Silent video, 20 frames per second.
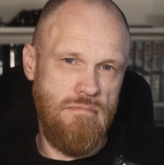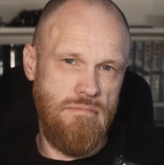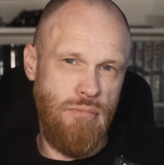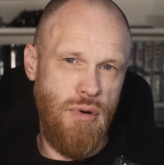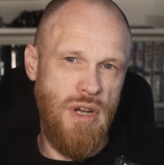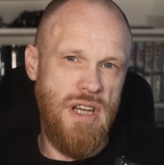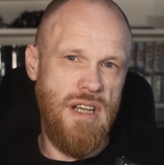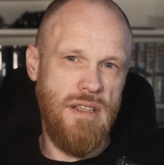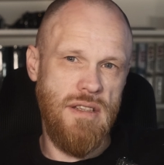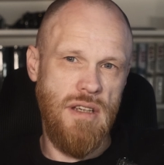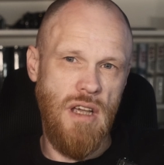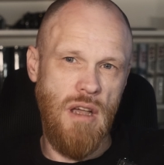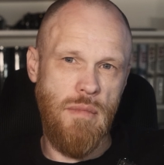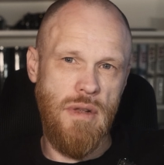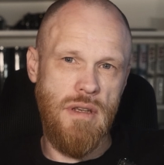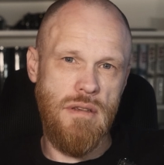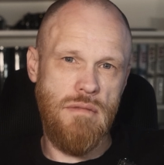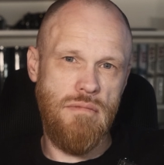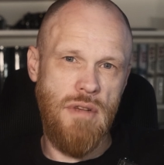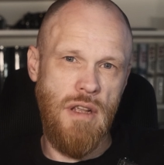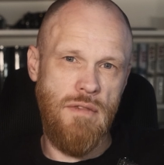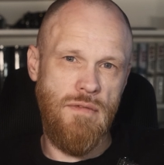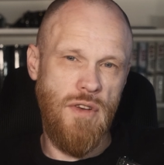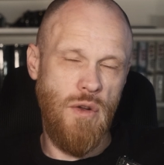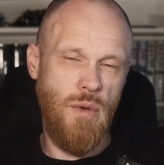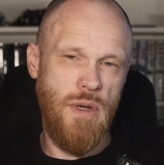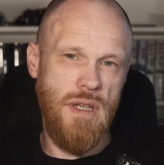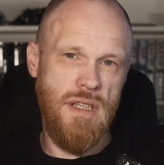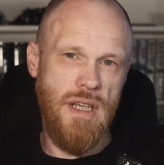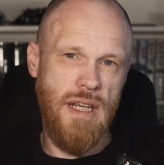predetermined,
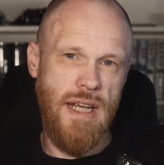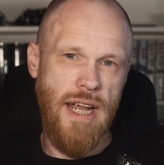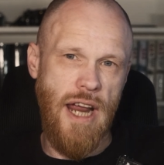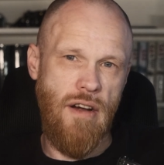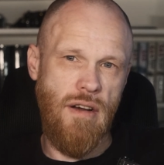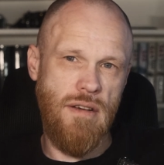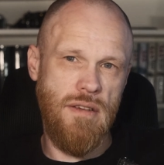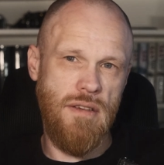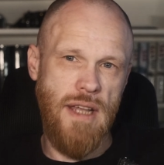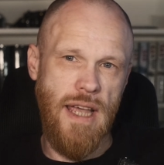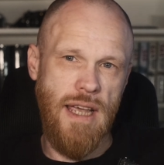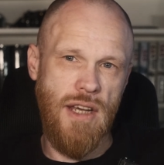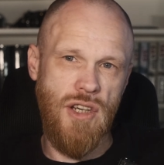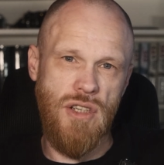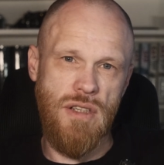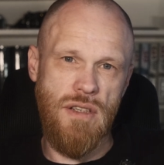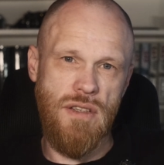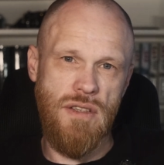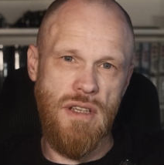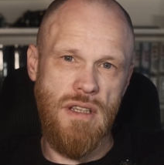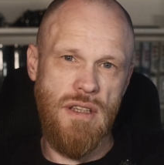influencing characters' actions